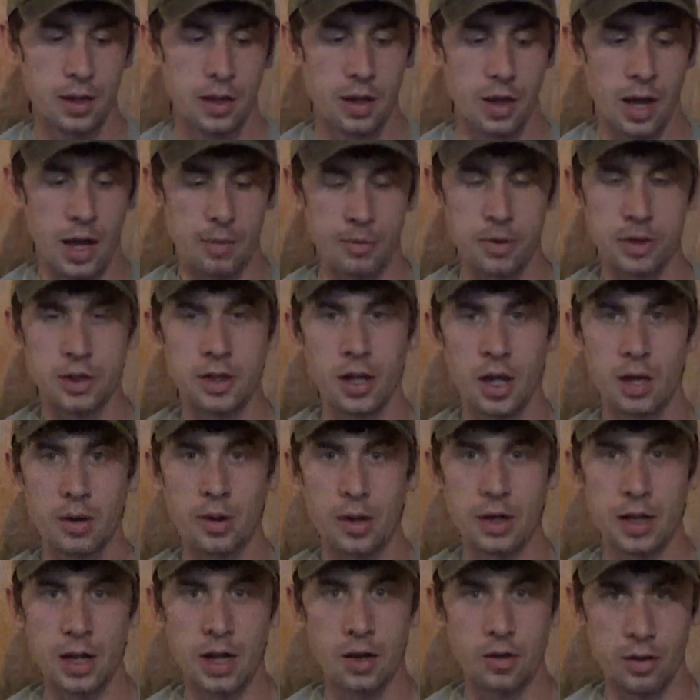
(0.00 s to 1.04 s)
going to tell you
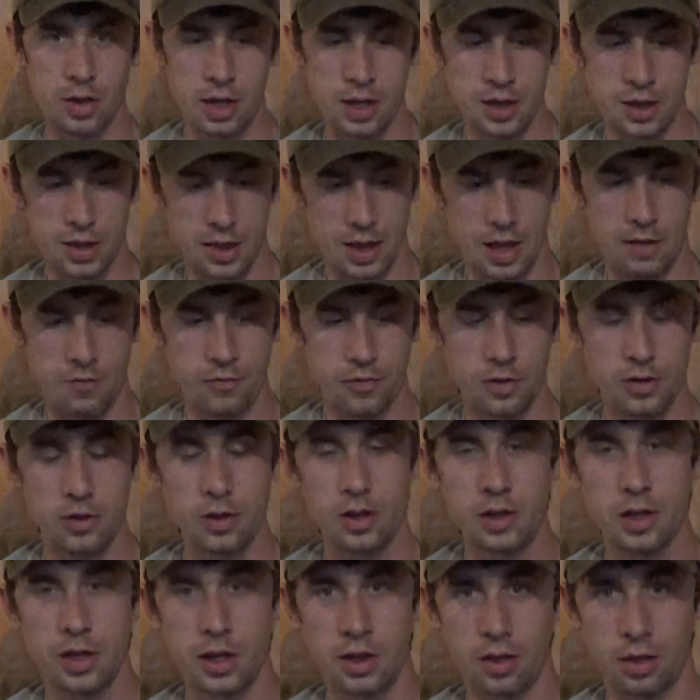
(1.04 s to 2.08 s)
right now, if you're
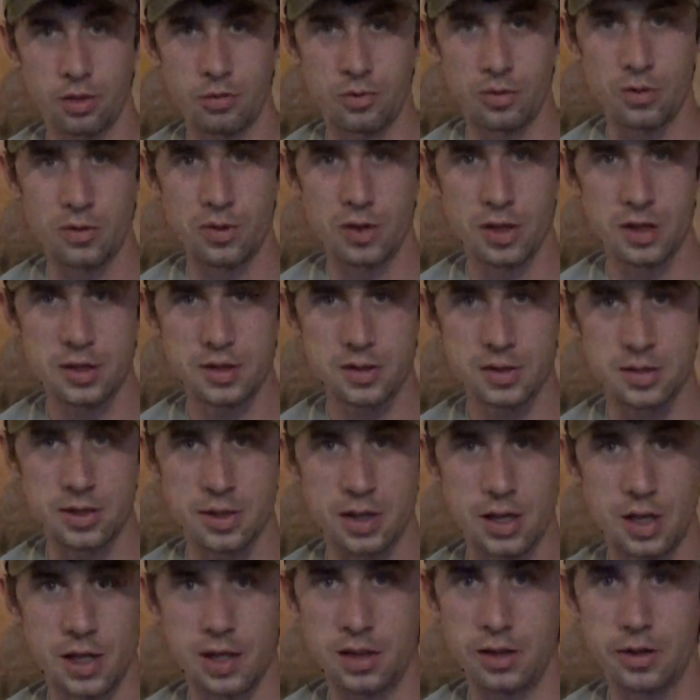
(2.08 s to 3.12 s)
looking through this,
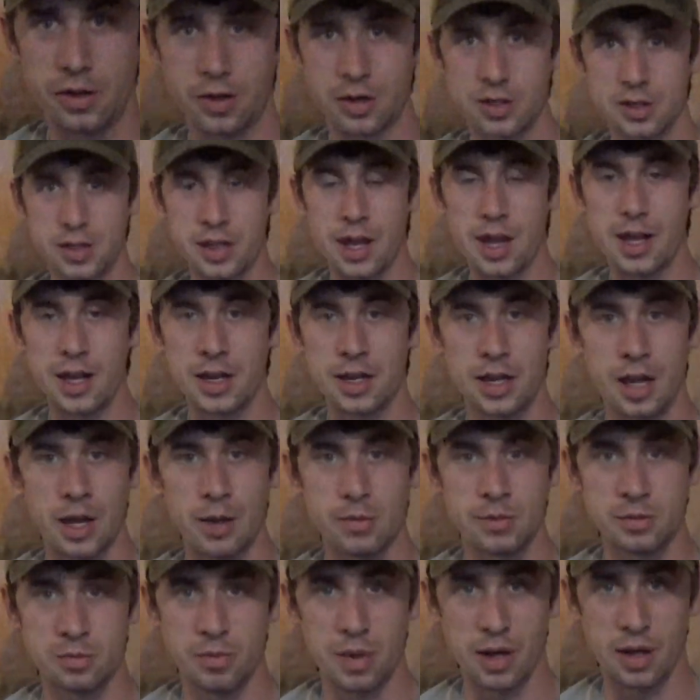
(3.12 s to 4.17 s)
it looks 10
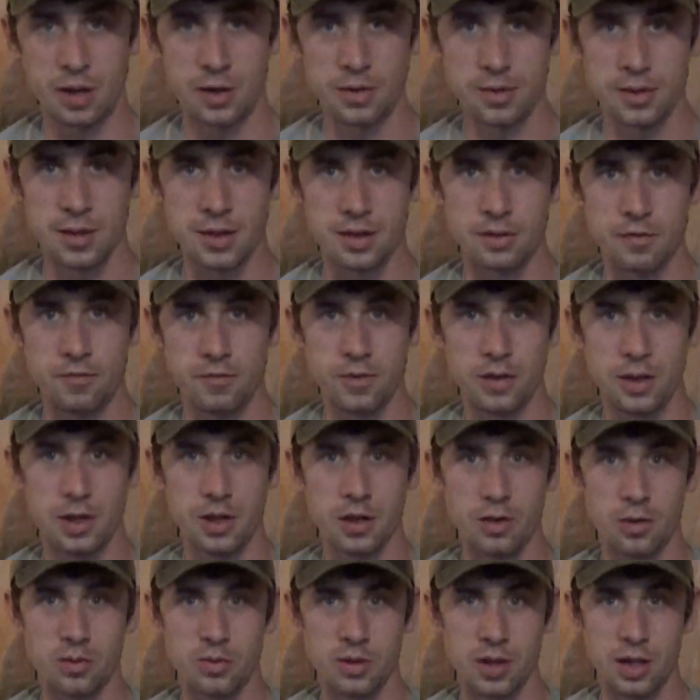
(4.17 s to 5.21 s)
times better than the
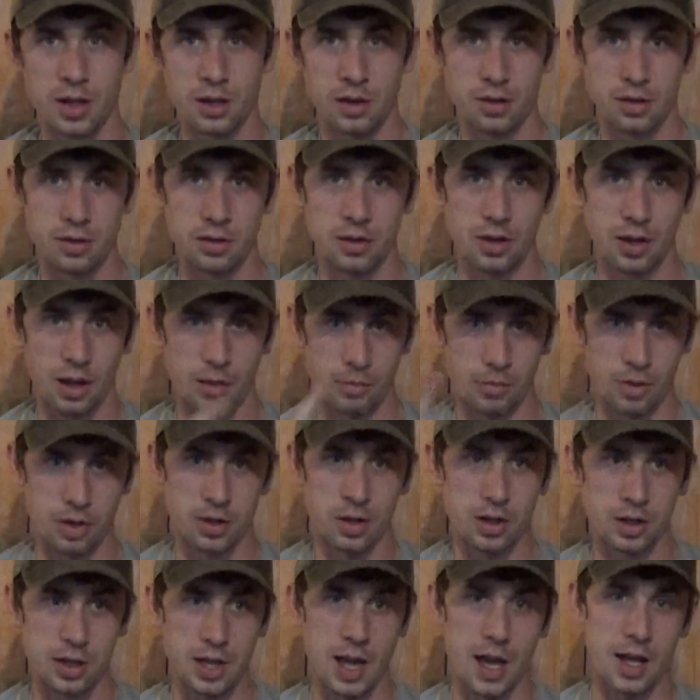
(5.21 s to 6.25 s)
video that I'm going to
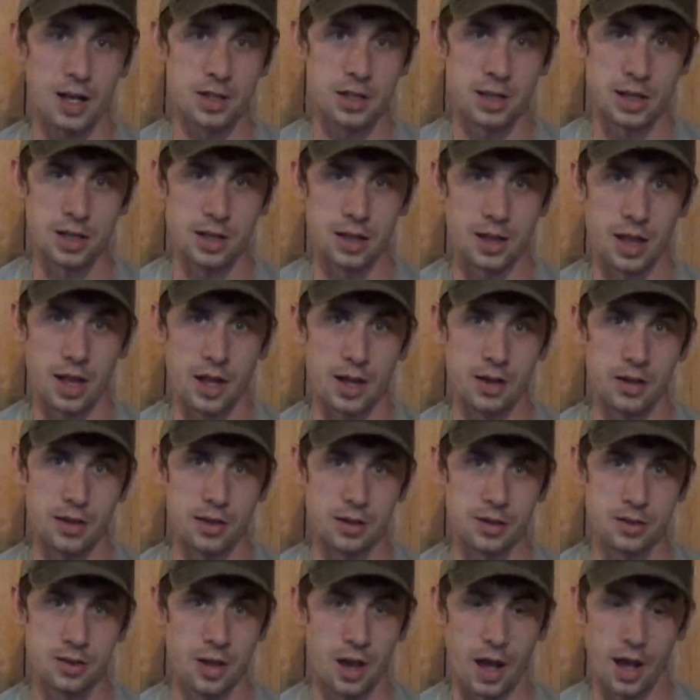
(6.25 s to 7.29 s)
attach at the end of
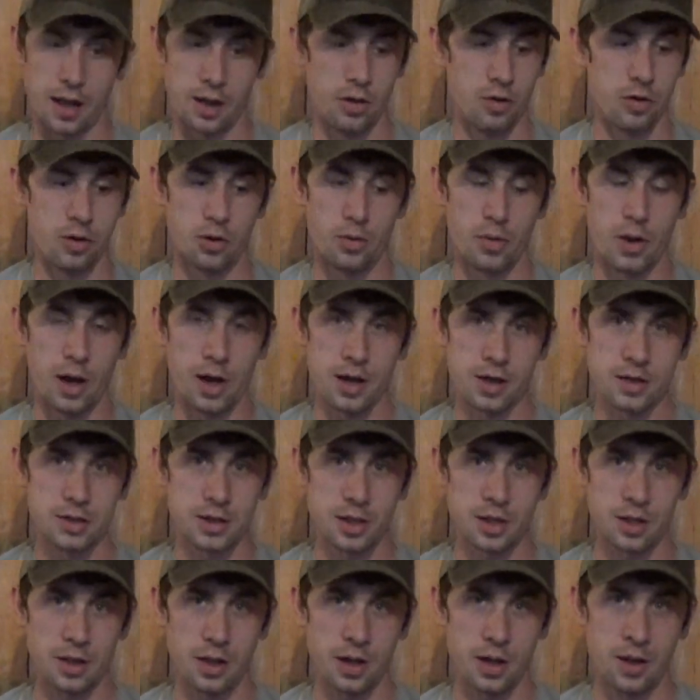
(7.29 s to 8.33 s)
this. I don't know why it's
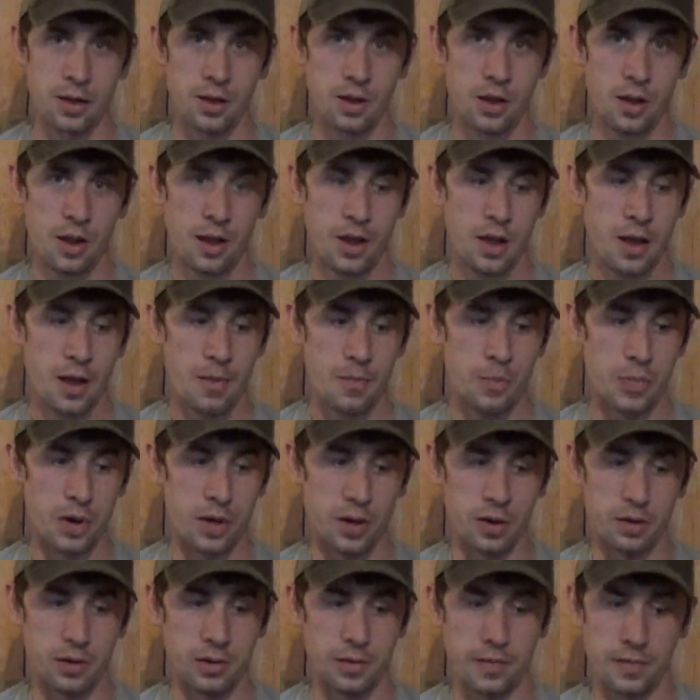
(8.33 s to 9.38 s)
like that,
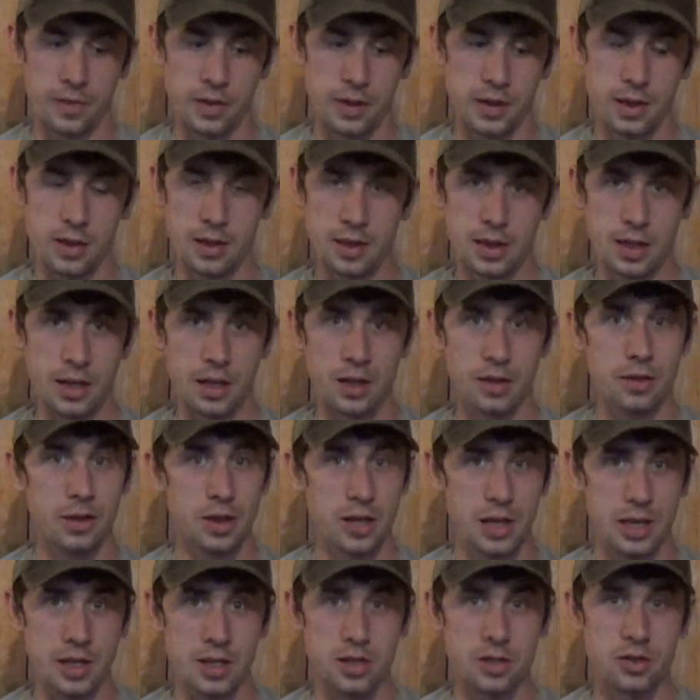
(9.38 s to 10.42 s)
but it
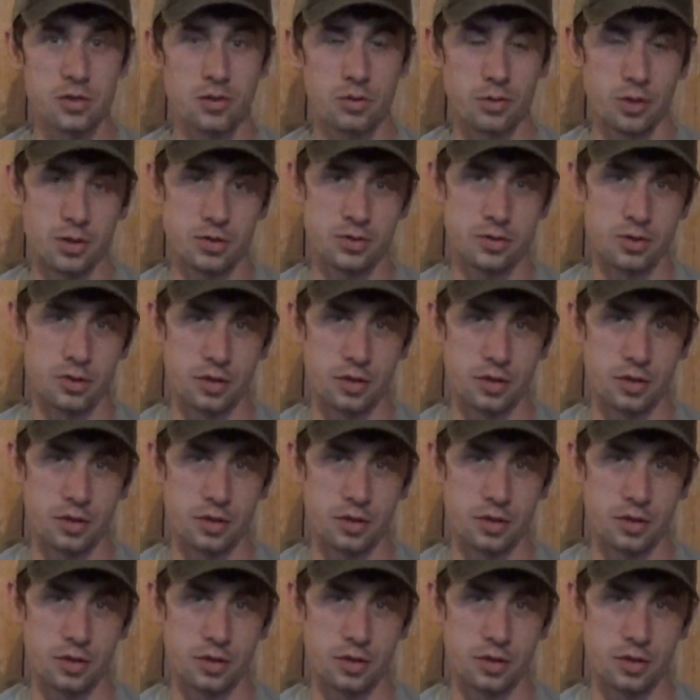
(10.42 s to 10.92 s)
is crystal